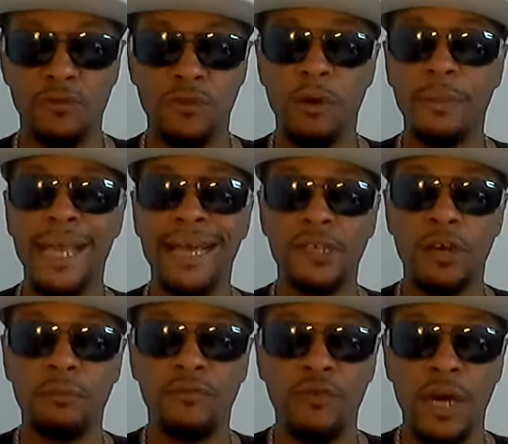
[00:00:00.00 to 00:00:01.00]
Normally I
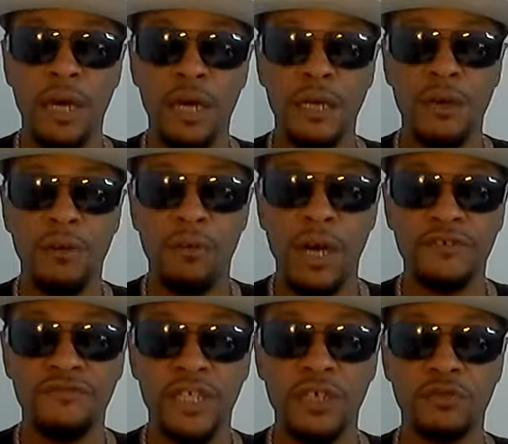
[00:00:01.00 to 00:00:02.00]
don't watch
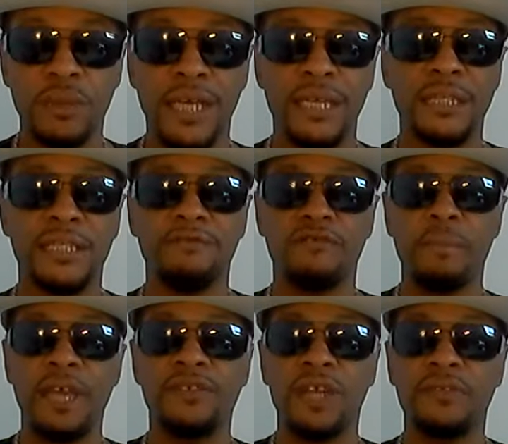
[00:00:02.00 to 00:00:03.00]
videos, but I got this
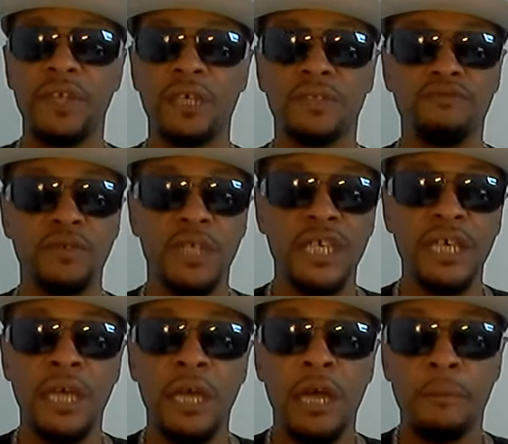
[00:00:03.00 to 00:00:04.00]
information. I think it's really
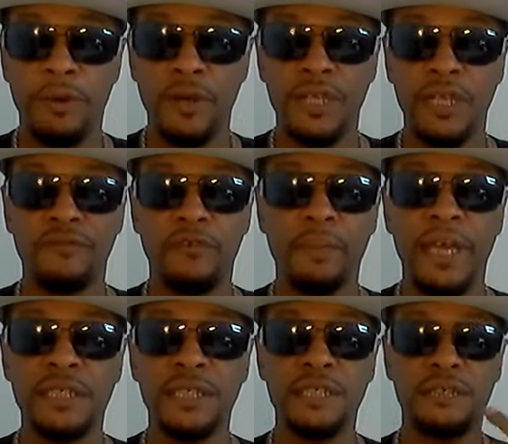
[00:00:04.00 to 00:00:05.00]
pertinent
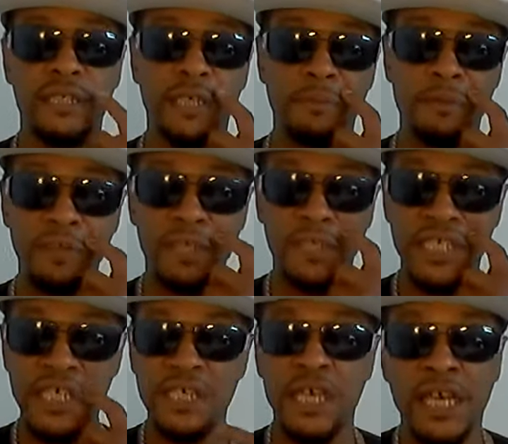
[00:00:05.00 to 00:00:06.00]
information. It's
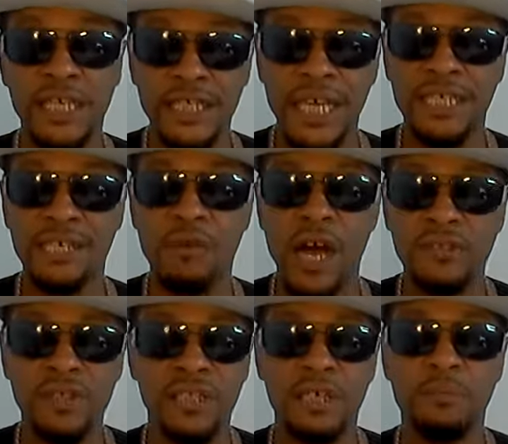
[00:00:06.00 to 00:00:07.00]
WBC. Deontay
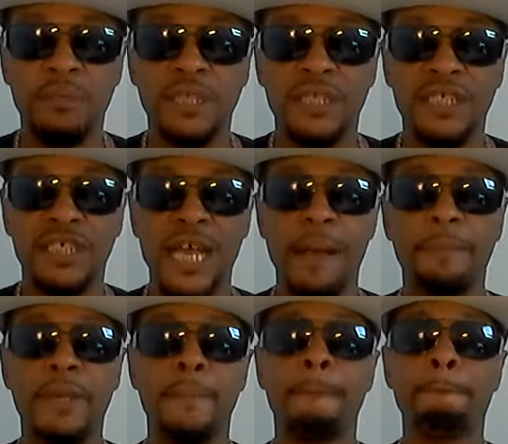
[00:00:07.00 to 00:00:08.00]
Wilder's WBC
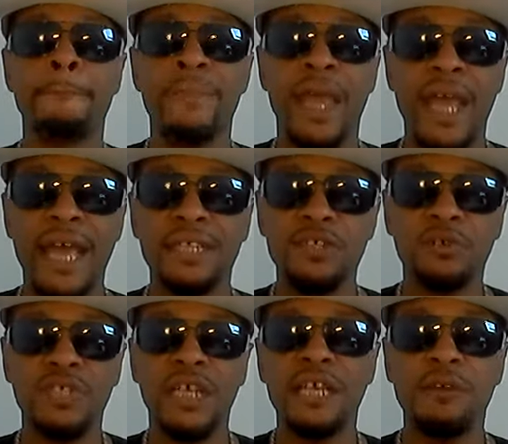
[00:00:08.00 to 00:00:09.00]
champion. And, you know,
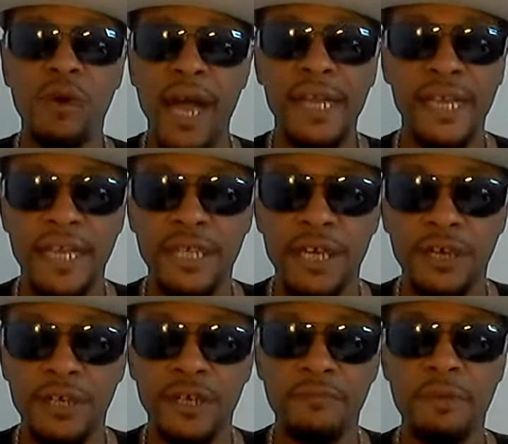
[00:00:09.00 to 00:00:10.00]
Dillian Whyte and Eddie
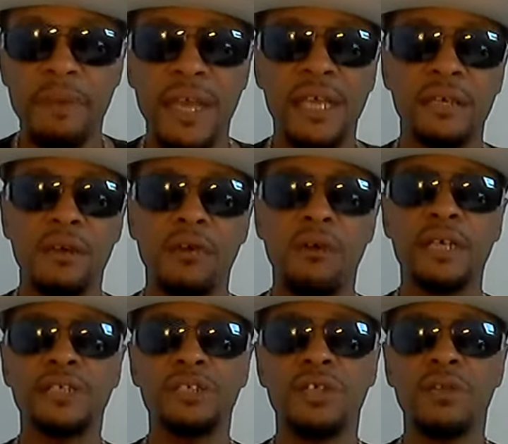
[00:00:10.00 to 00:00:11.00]
Hearn have been making
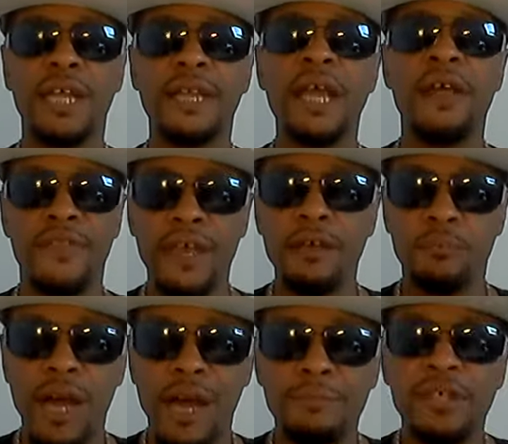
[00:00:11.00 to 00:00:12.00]
noise, you know, that they'll
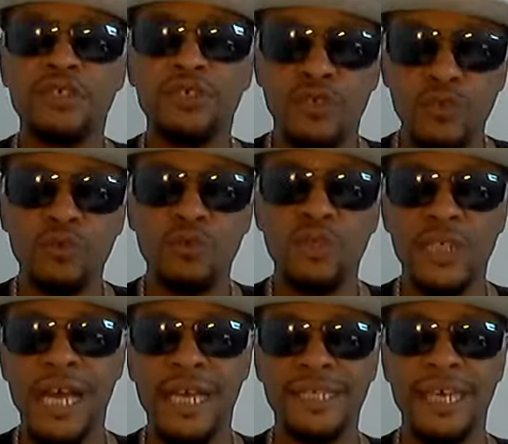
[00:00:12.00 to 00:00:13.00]
probably sue
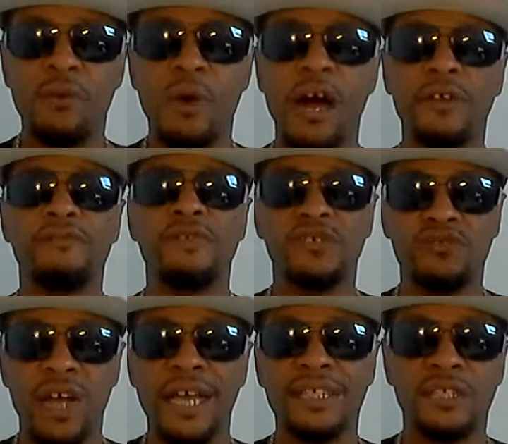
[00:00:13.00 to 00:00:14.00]
Deontay Wilder if he
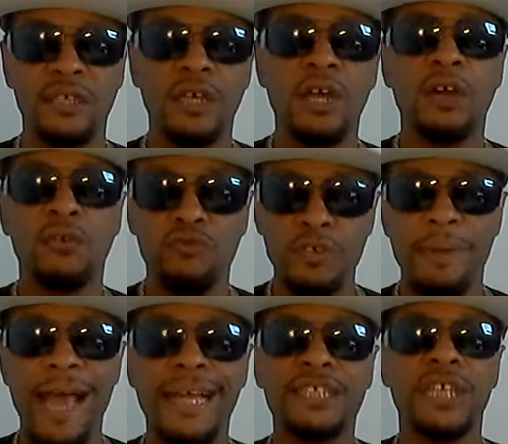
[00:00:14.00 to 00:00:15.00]
tries to
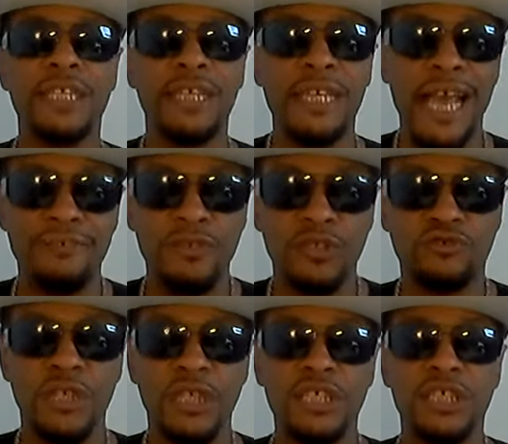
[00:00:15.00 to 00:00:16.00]
rematch and then have the
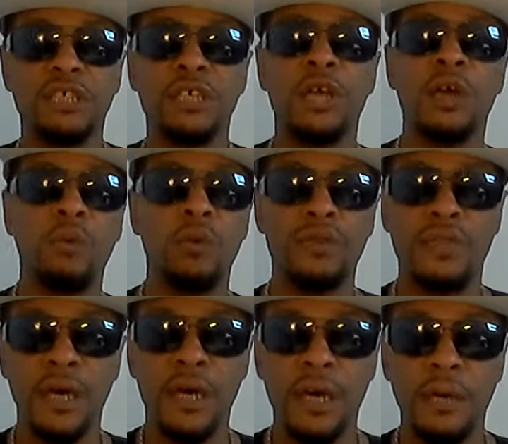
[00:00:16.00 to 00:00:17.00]
trilogy with
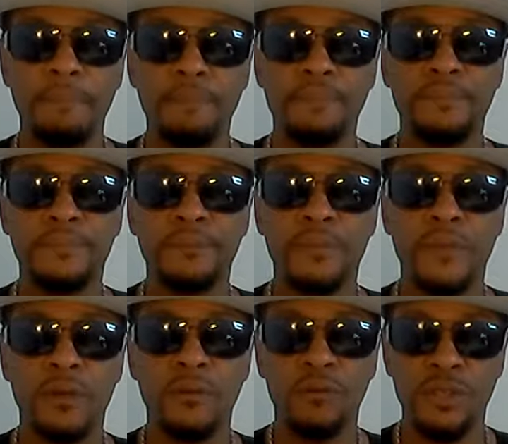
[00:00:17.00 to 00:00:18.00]

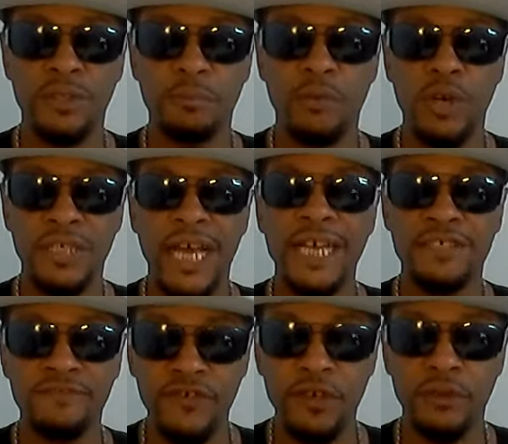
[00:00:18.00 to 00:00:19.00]
your boy
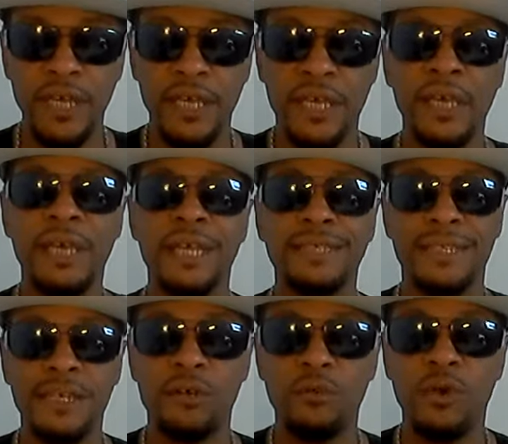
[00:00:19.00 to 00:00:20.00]
Tyson Fury. They say
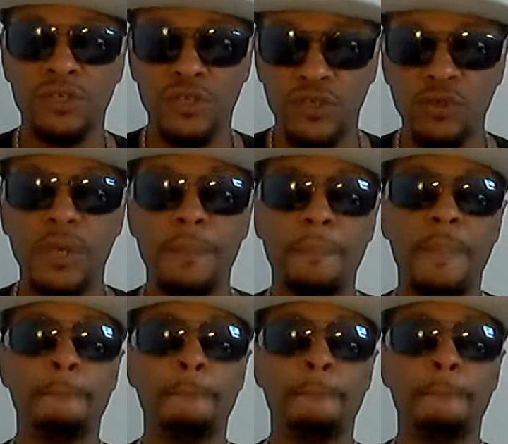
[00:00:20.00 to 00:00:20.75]
they want to sue him.